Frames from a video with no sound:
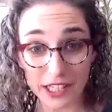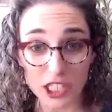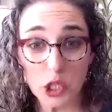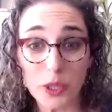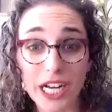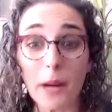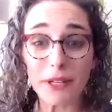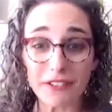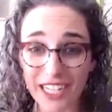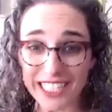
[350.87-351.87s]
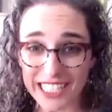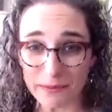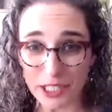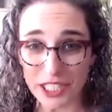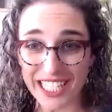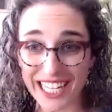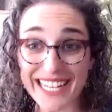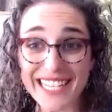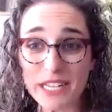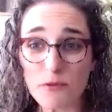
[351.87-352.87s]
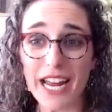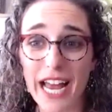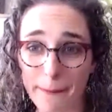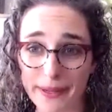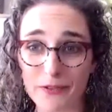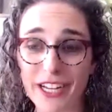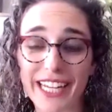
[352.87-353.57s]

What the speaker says: to a couple of customers and see what happens, right?